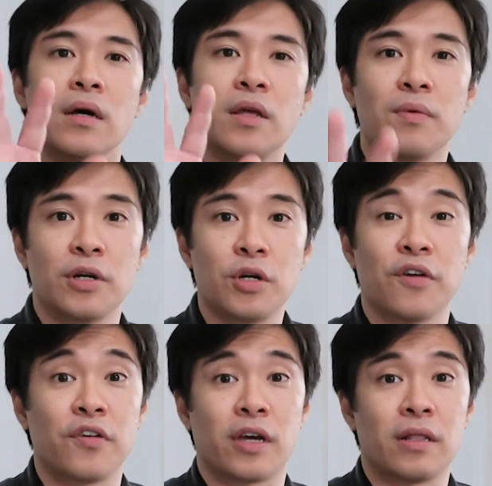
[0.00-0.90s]
They want to know
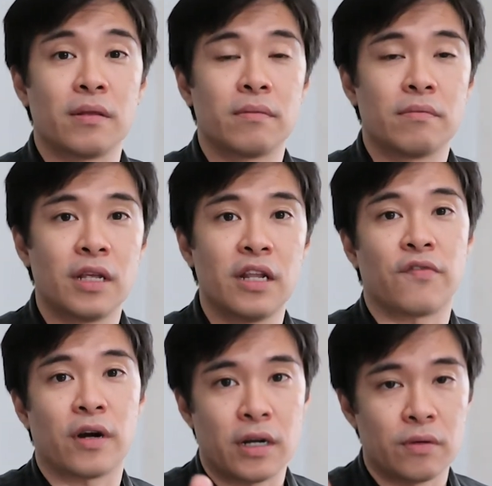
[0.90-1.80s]
if you can
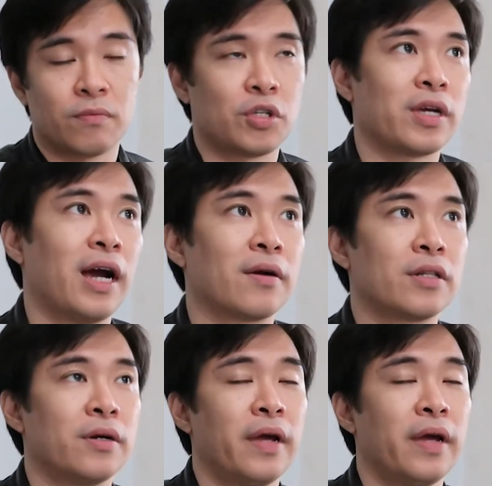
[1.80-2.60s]
deliver and it's your character.